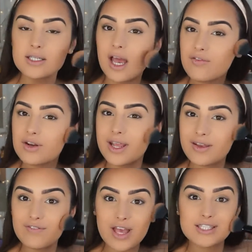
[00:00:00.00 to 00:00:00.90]
definitely
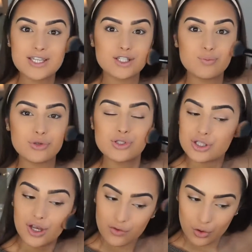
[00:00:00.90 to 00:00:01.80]
invest in this
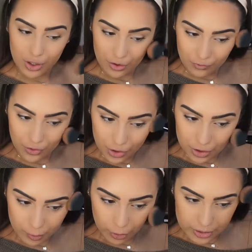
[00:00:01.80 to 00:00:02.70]
bronzer if you're looking for a
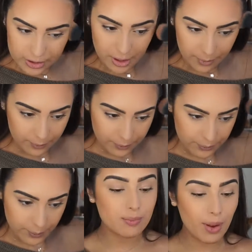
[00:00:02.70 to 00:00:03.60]
good bronzer.
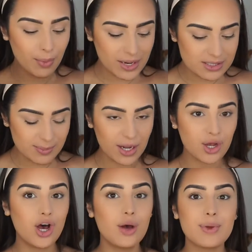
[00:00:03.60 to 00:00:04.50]
My base
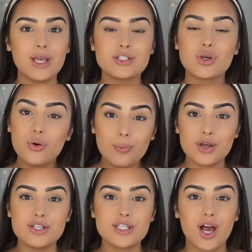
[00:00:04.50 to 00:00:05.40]
makeup is
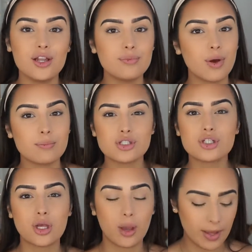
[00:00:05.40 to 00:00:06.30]
almost done, but I'm
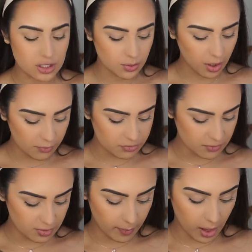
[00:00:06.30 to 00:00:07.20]
just going to go back to it after
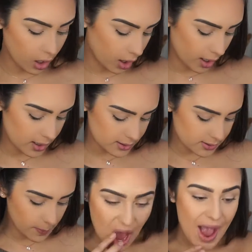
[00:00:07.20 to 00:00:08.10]
I've done my eyes.
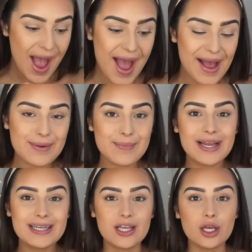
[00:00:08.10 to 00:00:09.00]

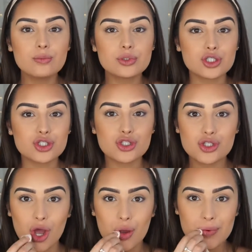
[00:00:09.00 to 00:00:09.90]
My lips are
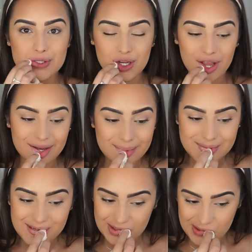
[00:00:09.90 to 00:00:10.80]
so
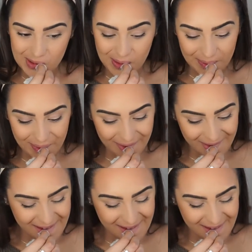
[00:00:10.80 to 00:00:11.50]
chapped, it's a joke.